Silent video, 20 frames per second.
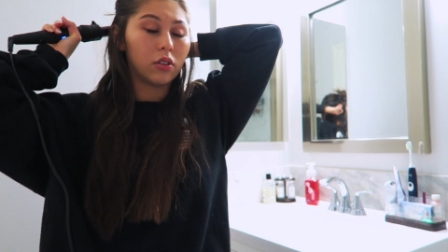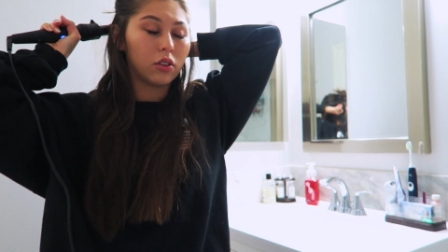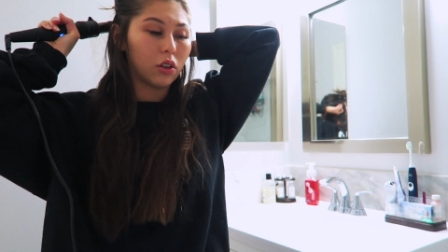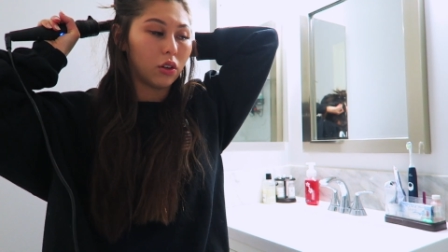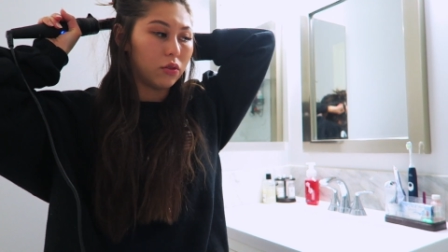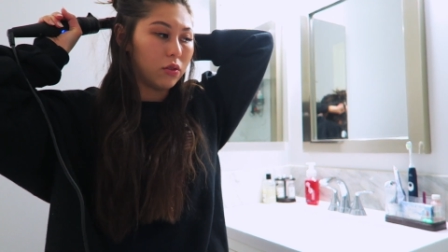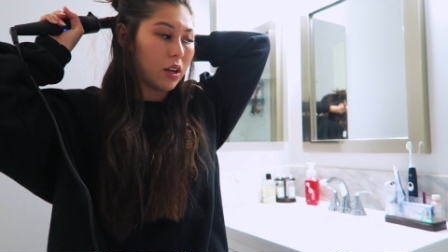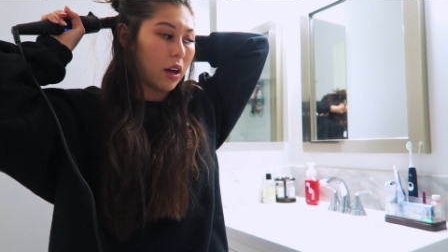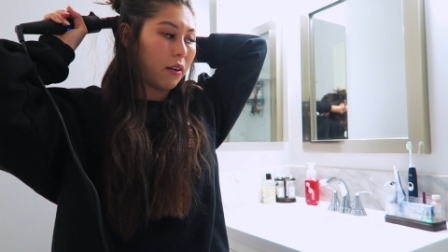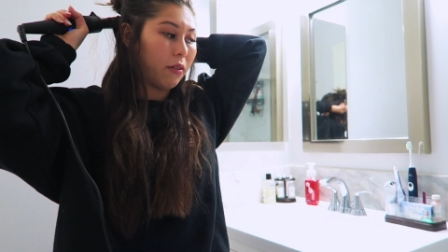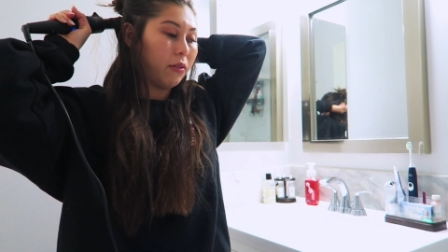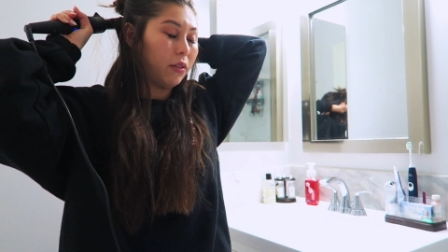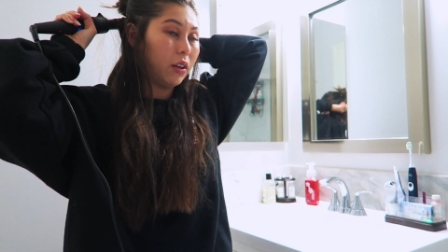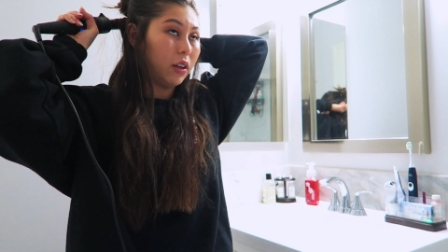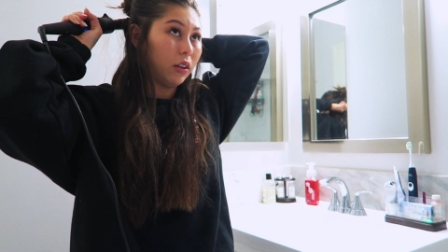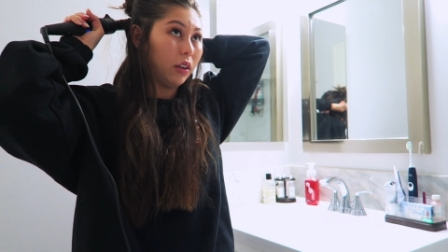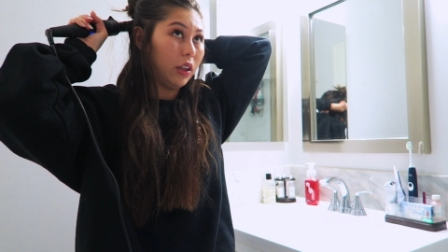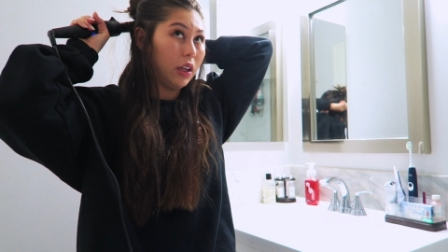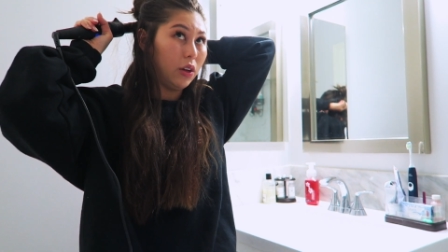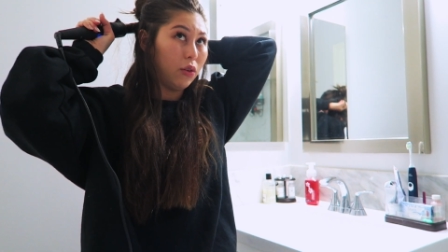So
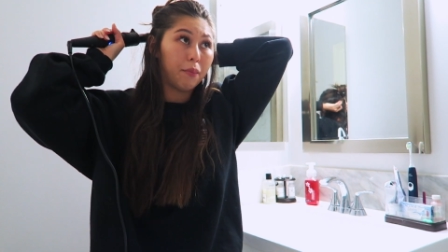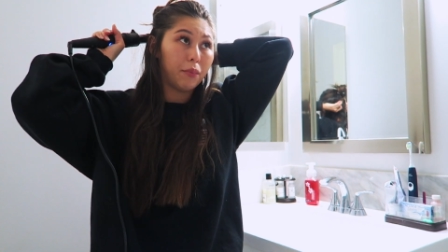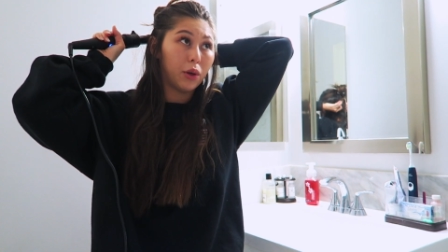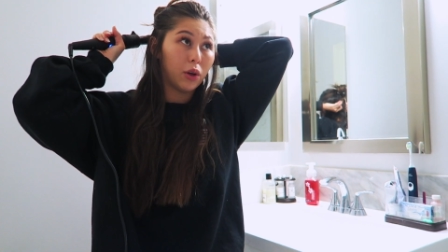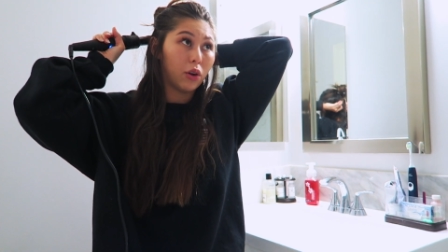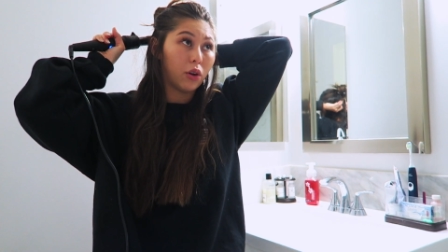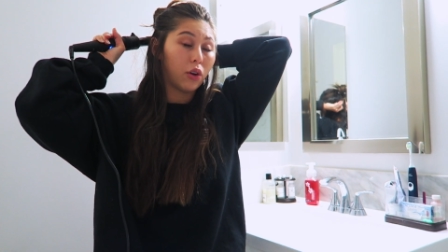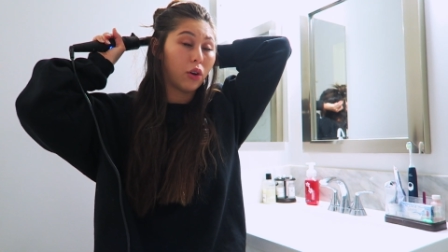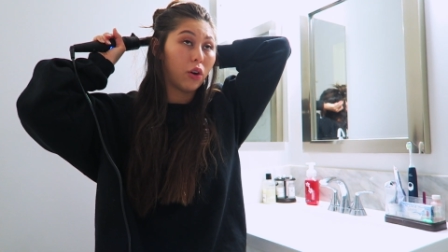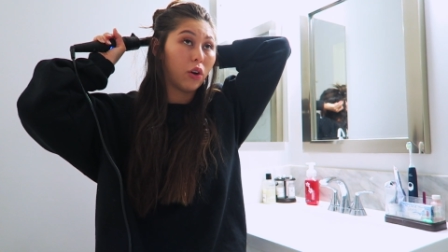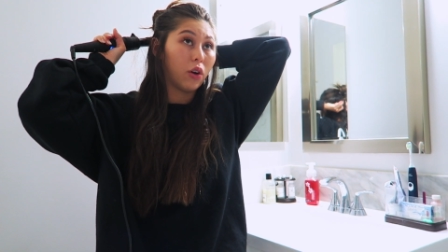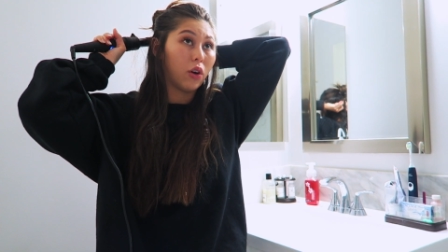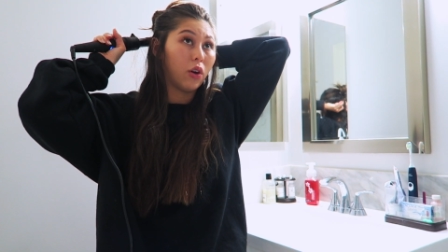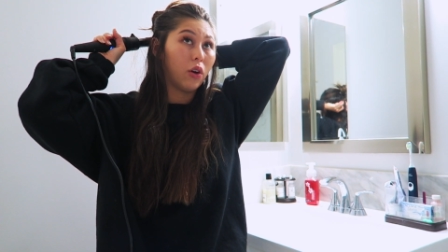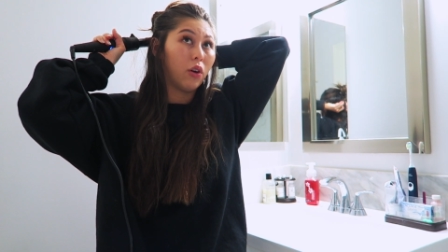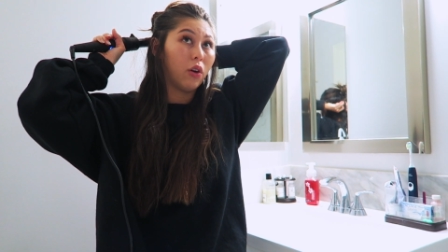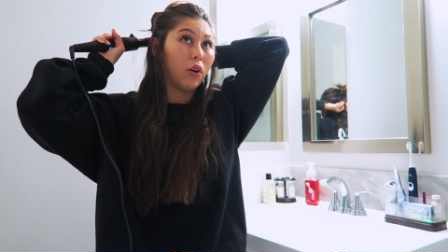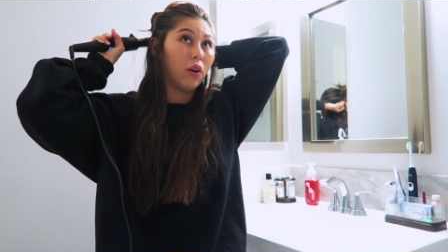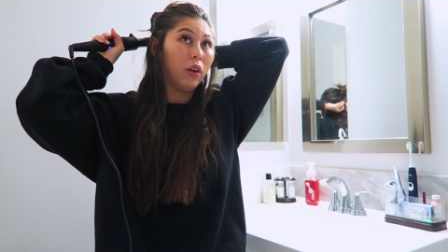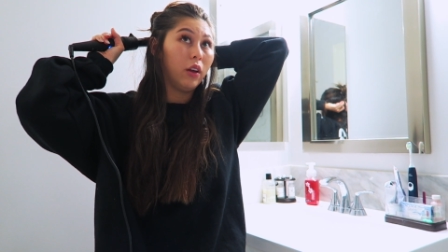definitely wrap your
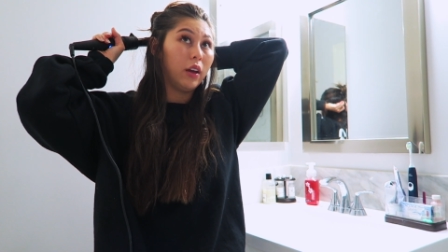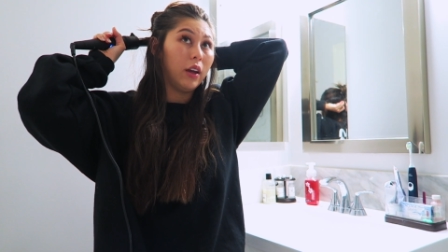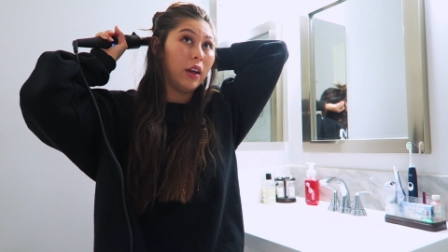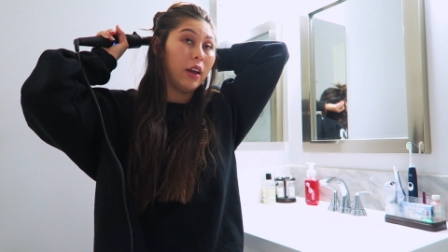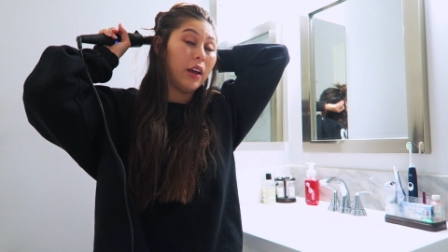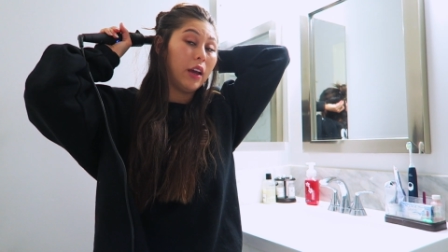curl